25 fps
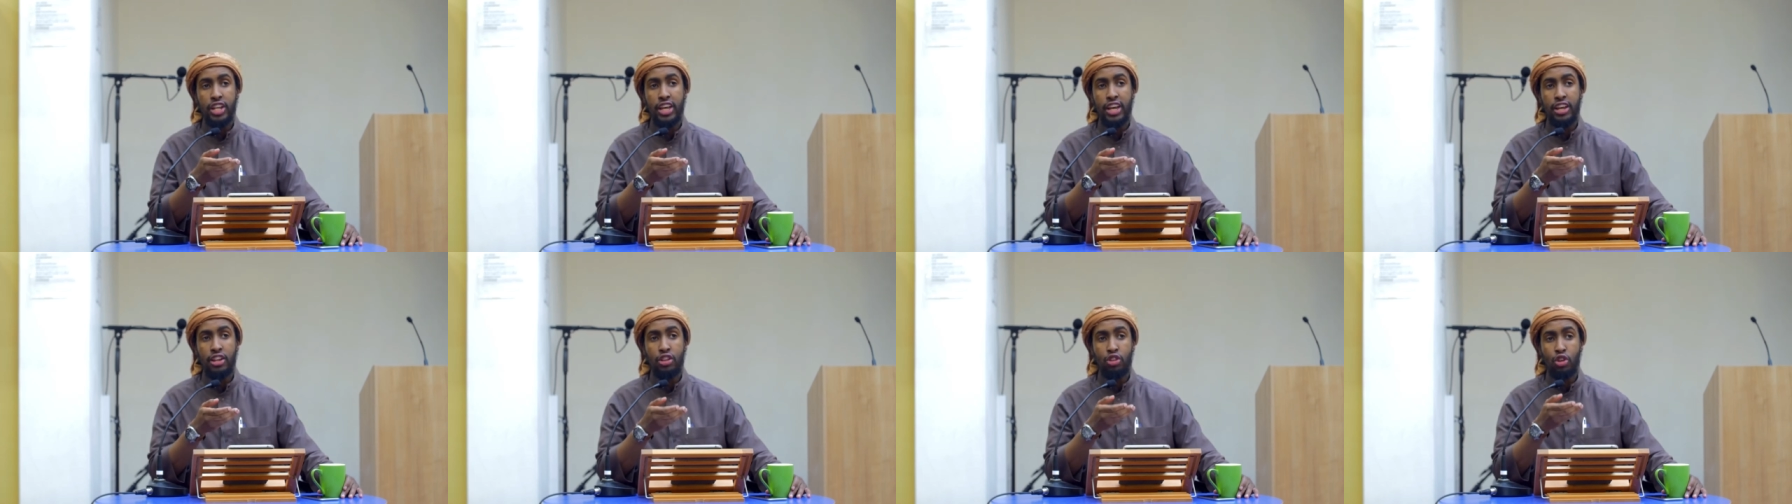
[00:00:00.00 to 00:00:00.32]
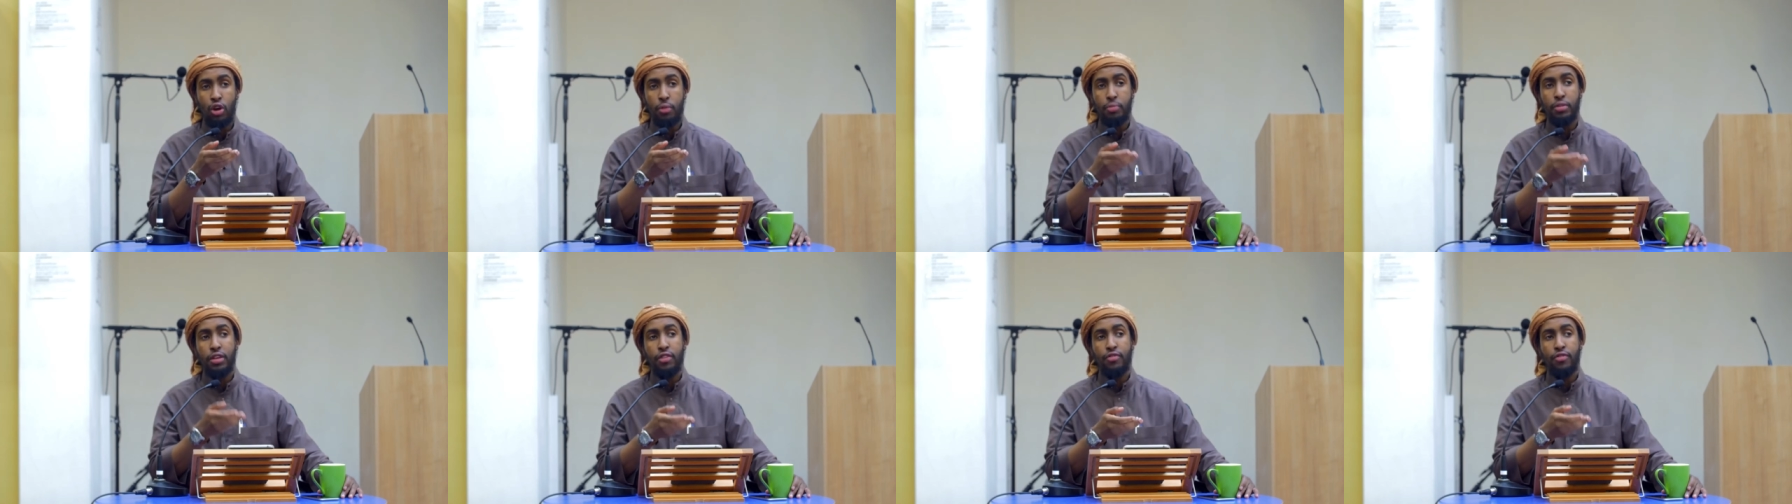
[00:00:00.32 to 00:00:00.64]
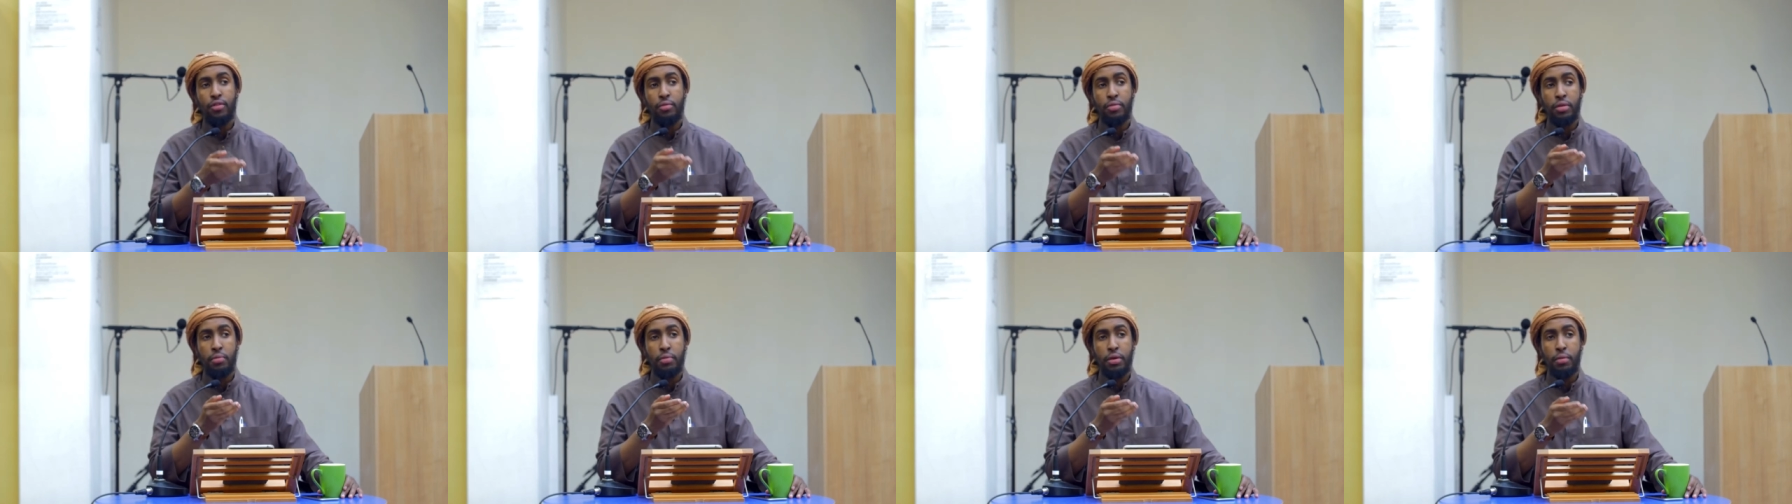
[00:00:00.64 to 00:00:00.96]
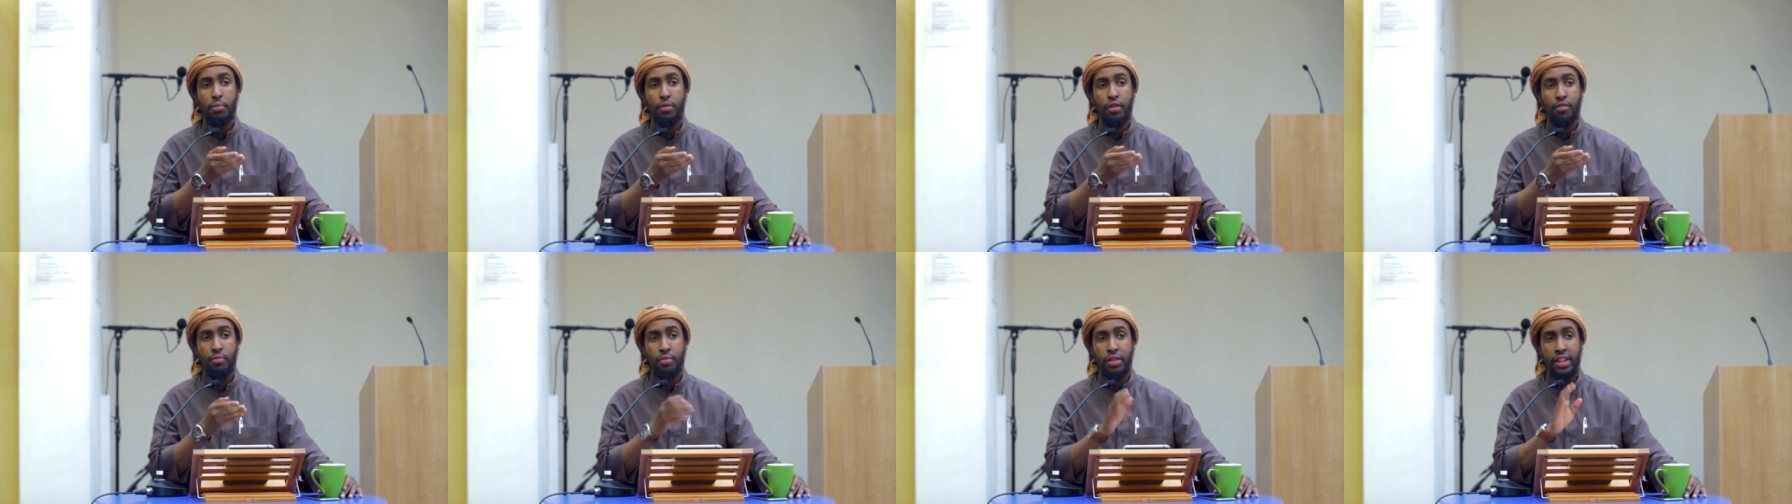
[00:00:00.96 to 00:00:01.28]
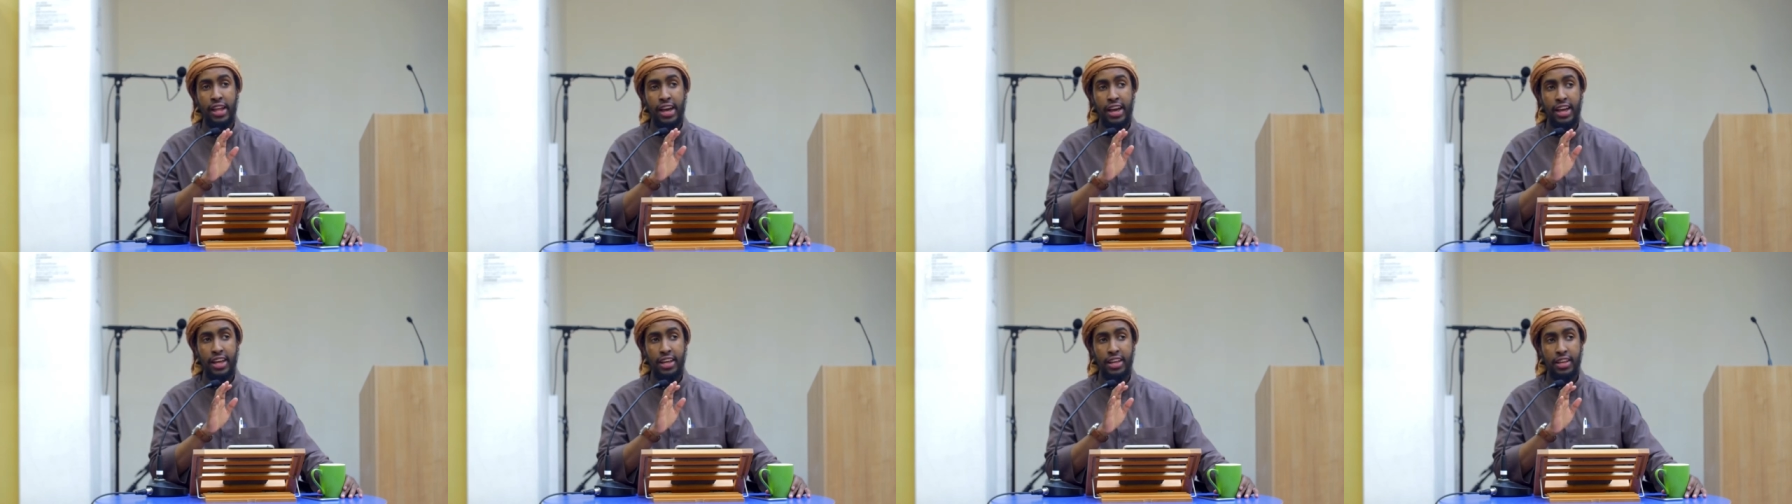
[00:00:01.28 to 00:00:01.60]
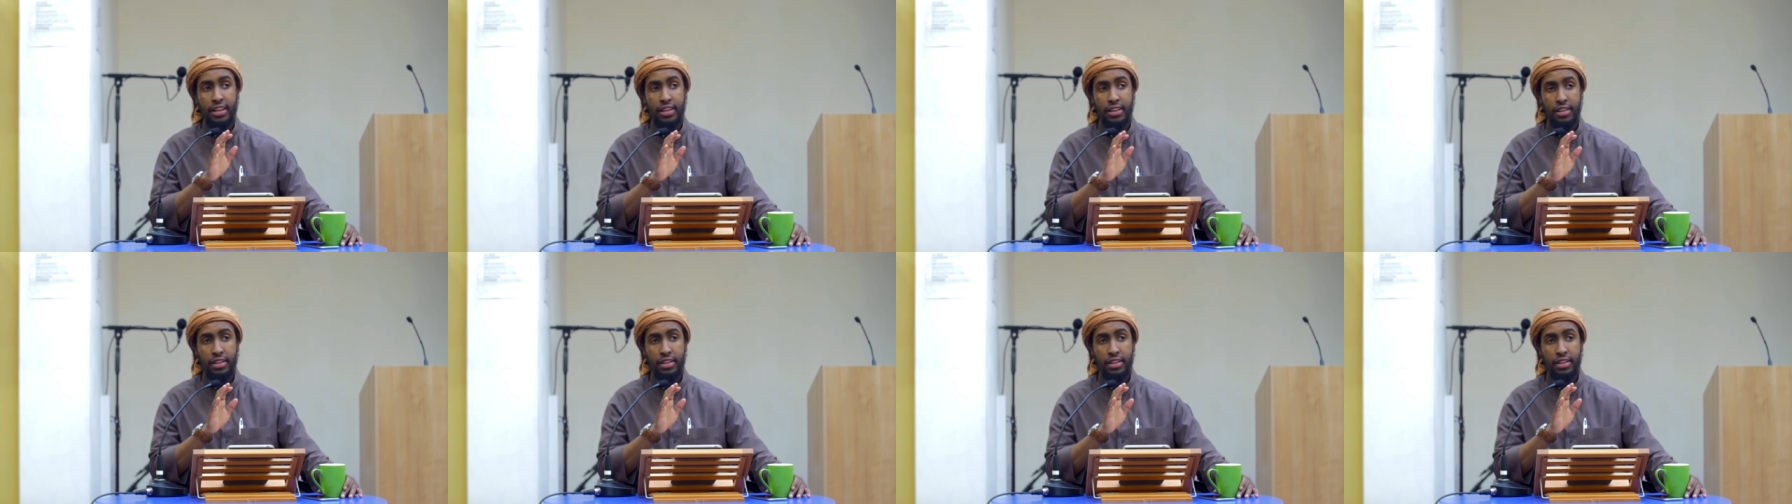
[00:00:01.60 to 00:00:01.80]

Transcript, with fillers: they adopt it from the people of Bid'ah.